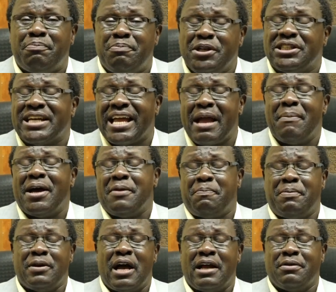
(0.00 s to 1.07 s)
Peter came
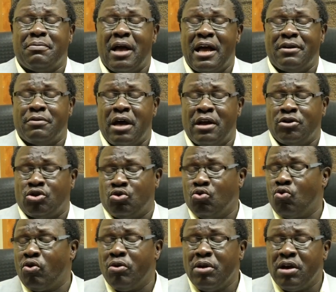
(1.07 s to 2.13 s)
and, and, and, and
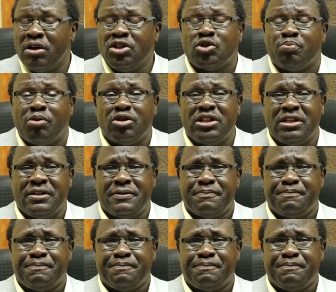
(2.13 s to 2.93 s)
took his body.